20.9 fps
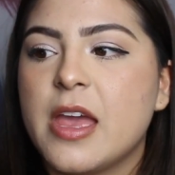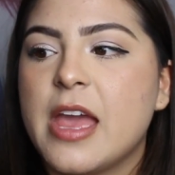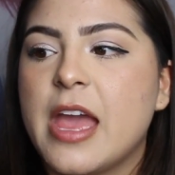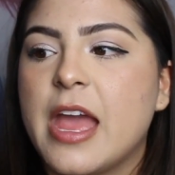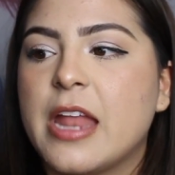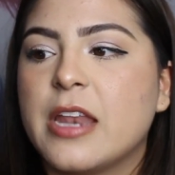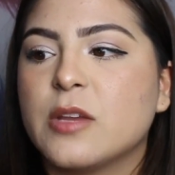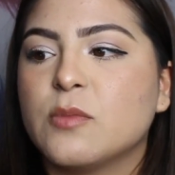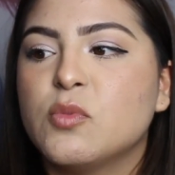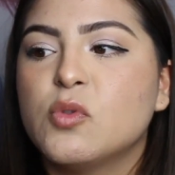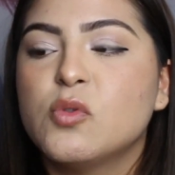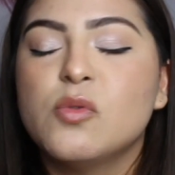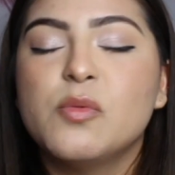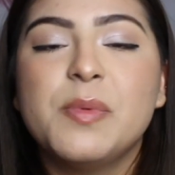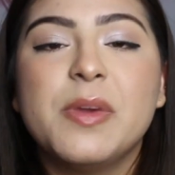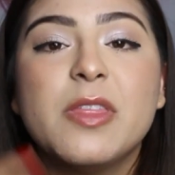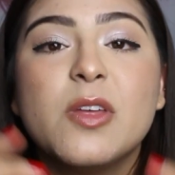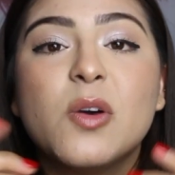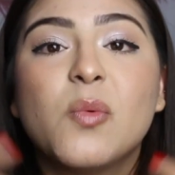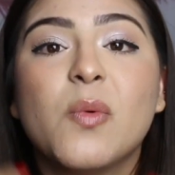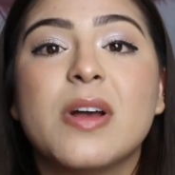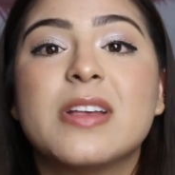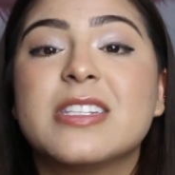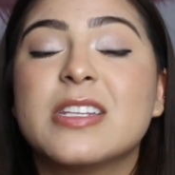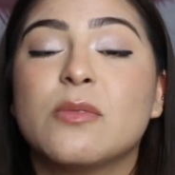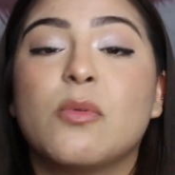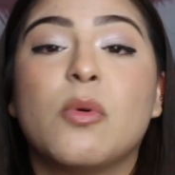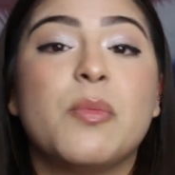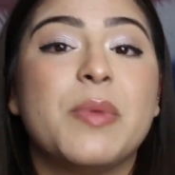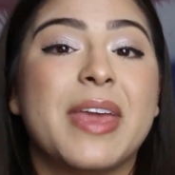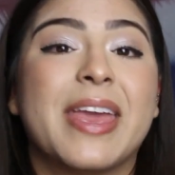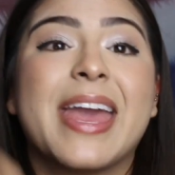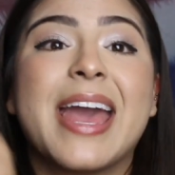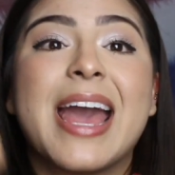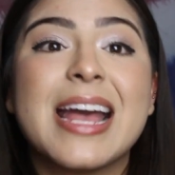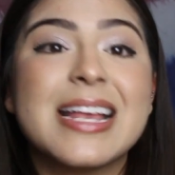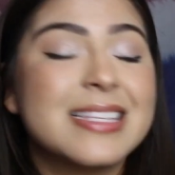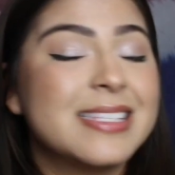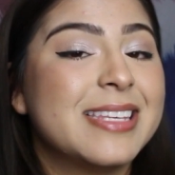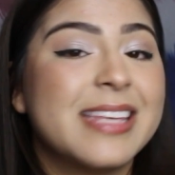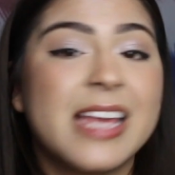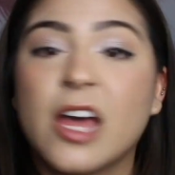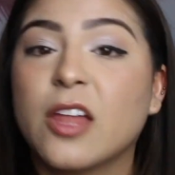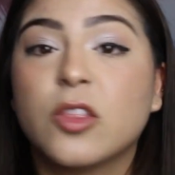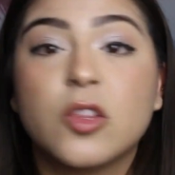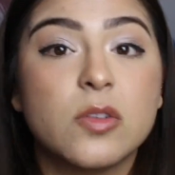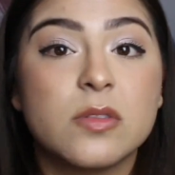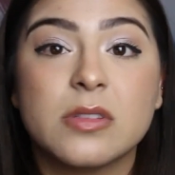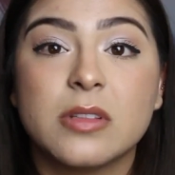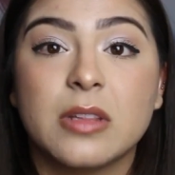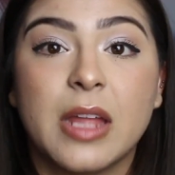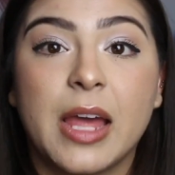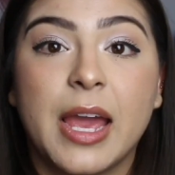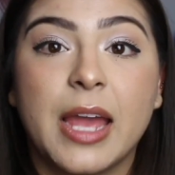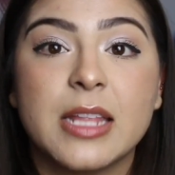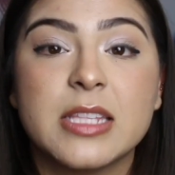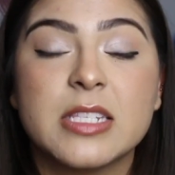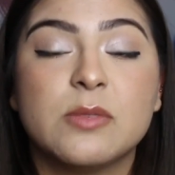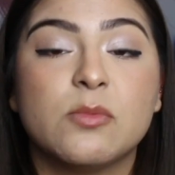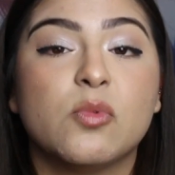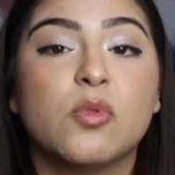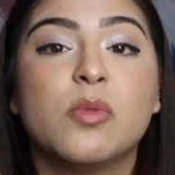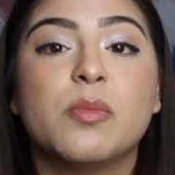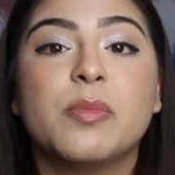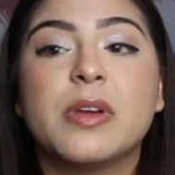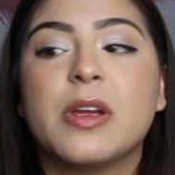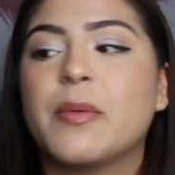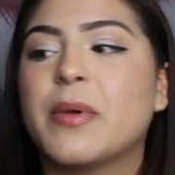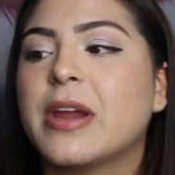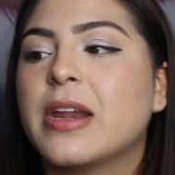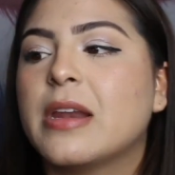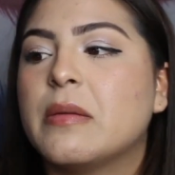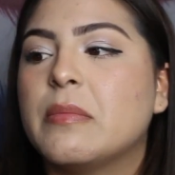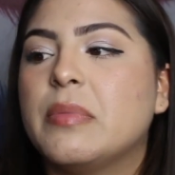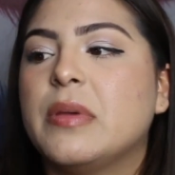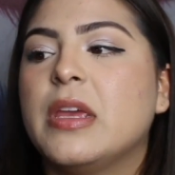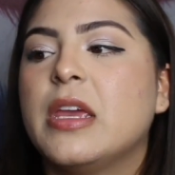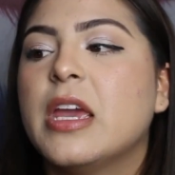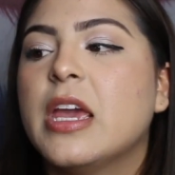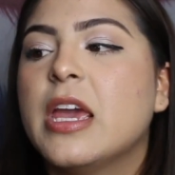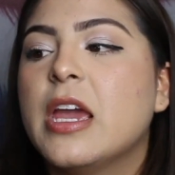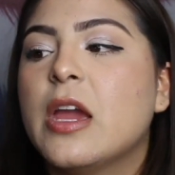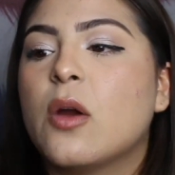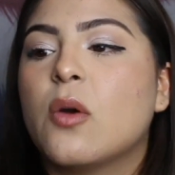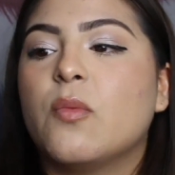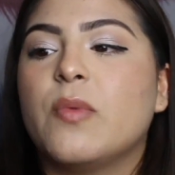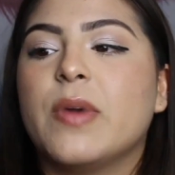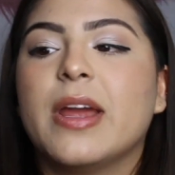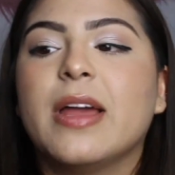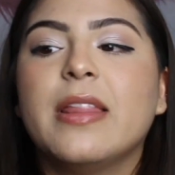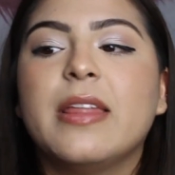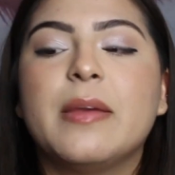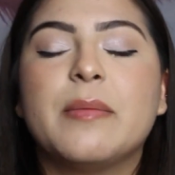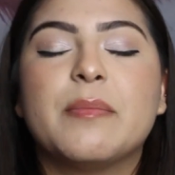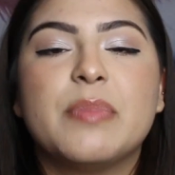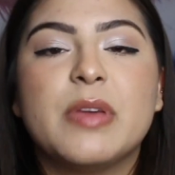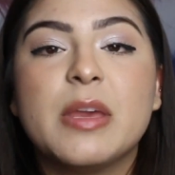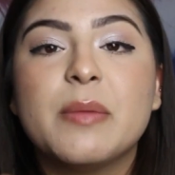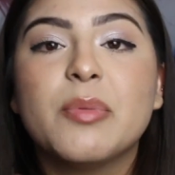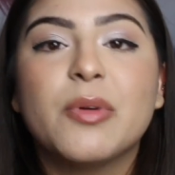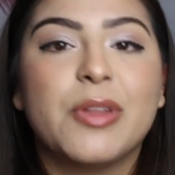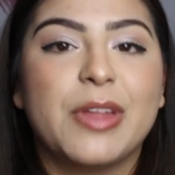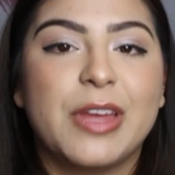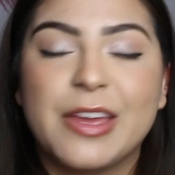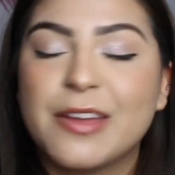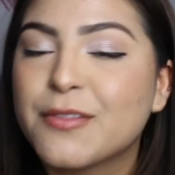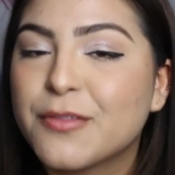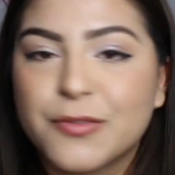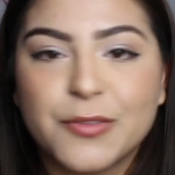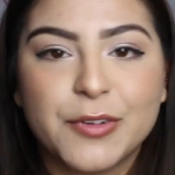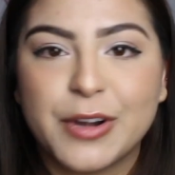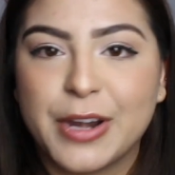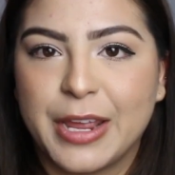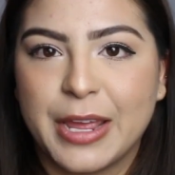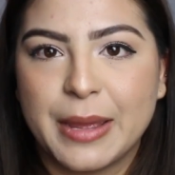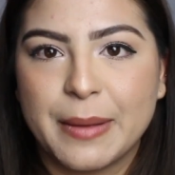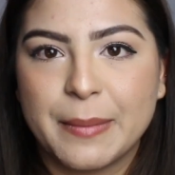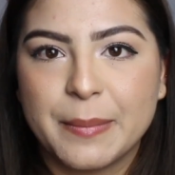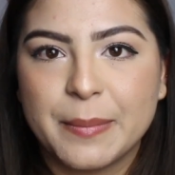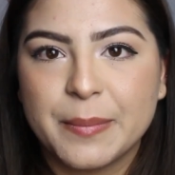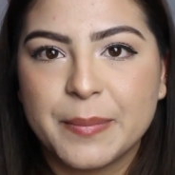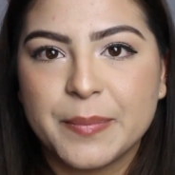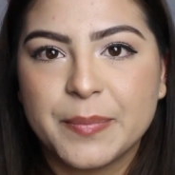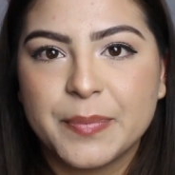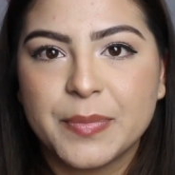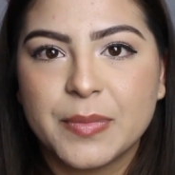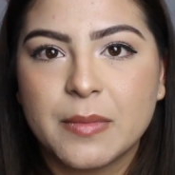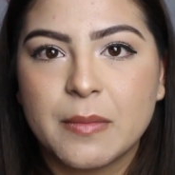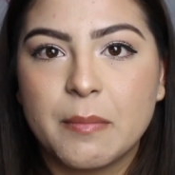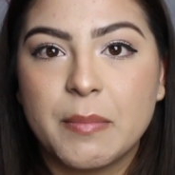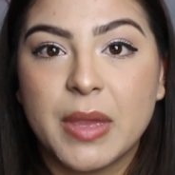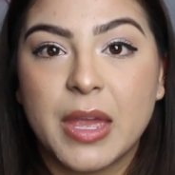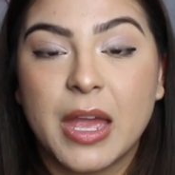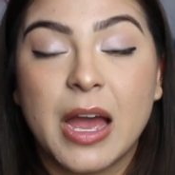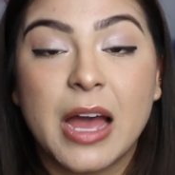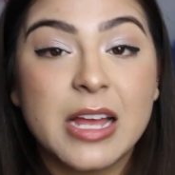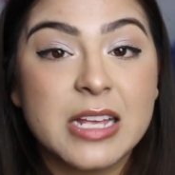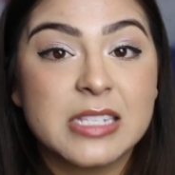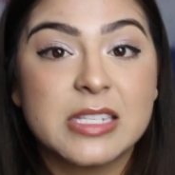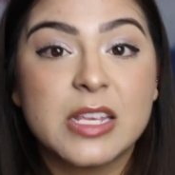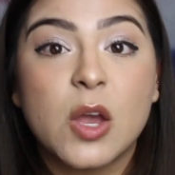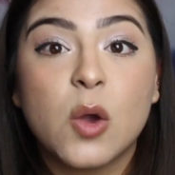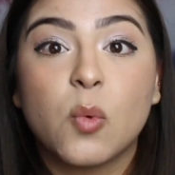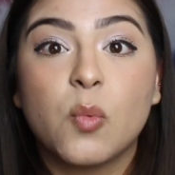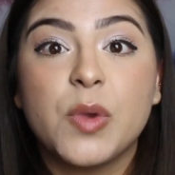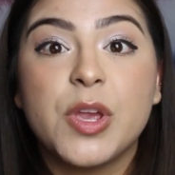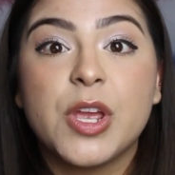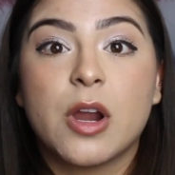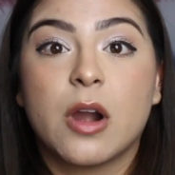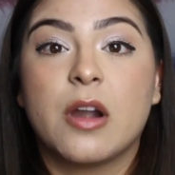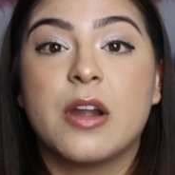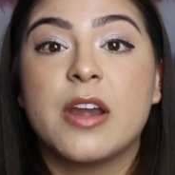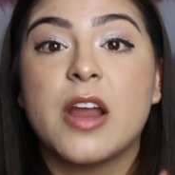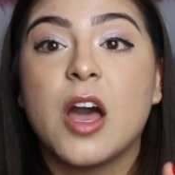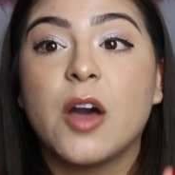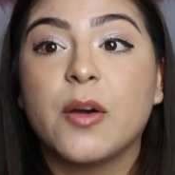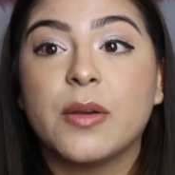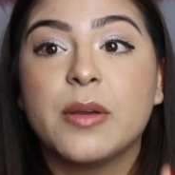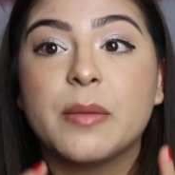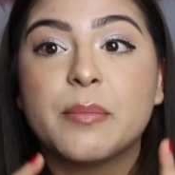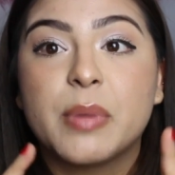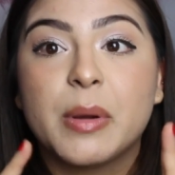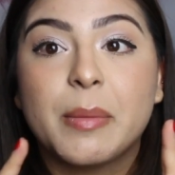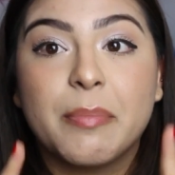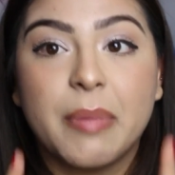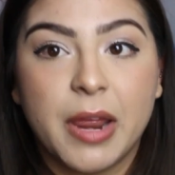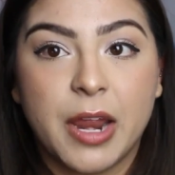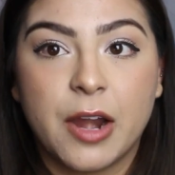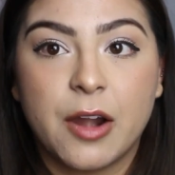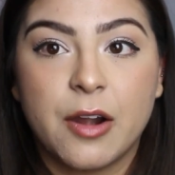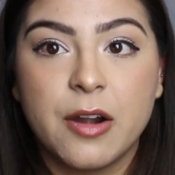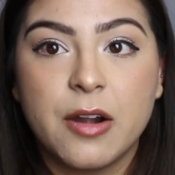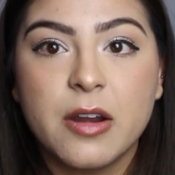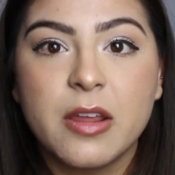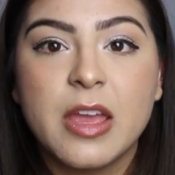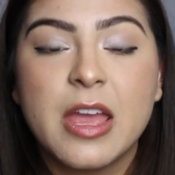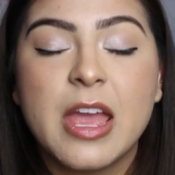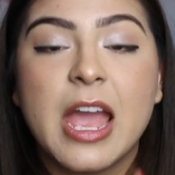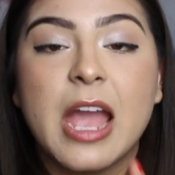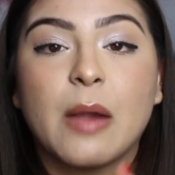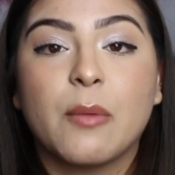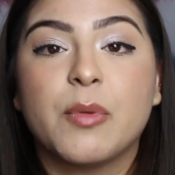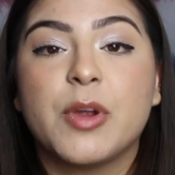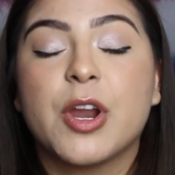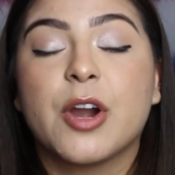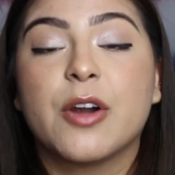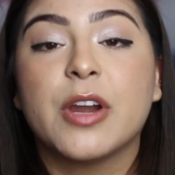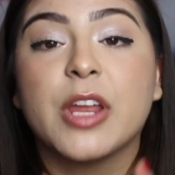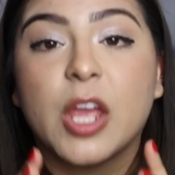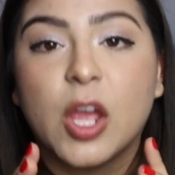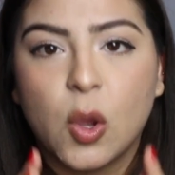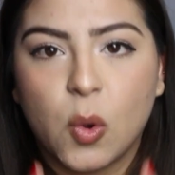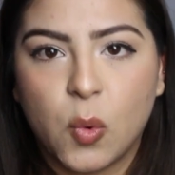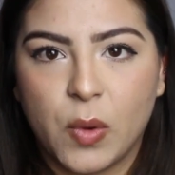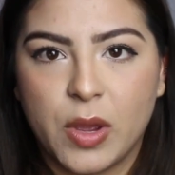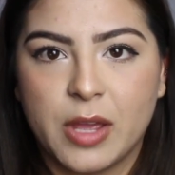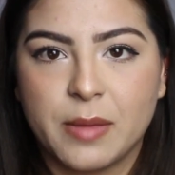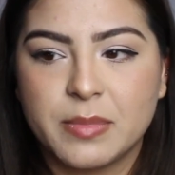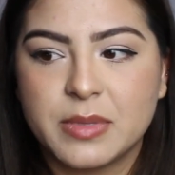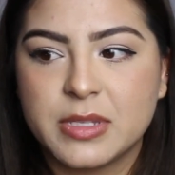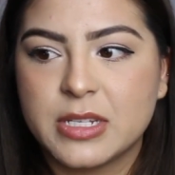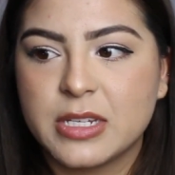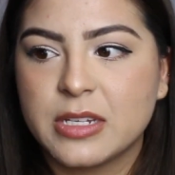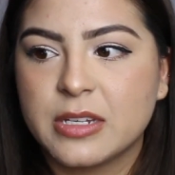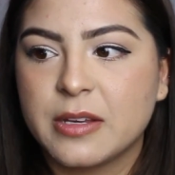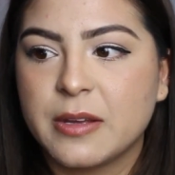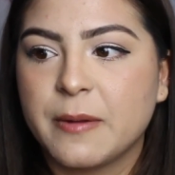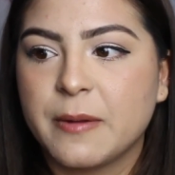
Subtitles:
And we will be the ones that will be casting out those lines. We're going to be railing people in for Him, because we are now prepared and we are equipped.